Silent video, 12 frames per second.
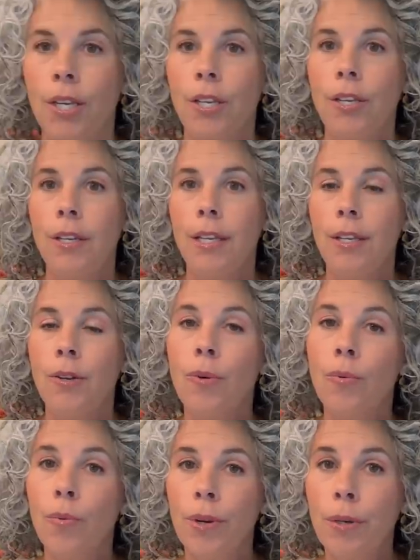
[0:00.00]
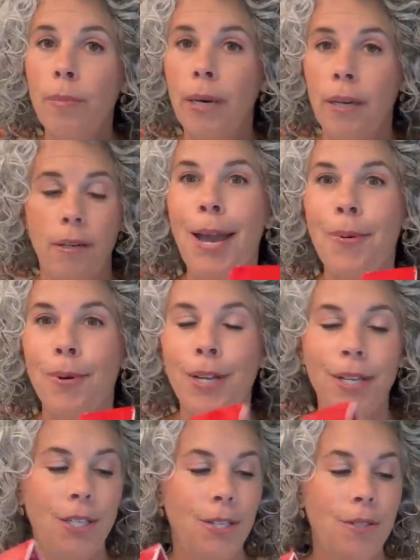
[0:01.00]
You need real butter. We're
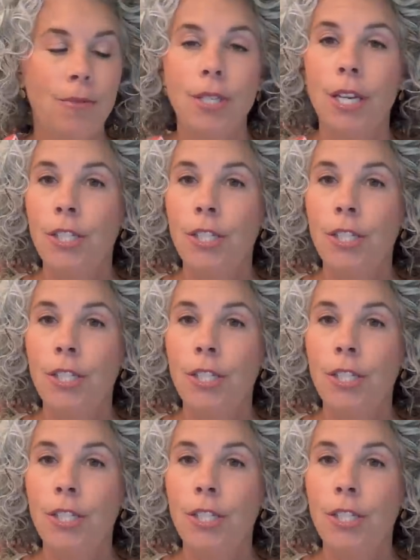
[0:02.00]
gonna use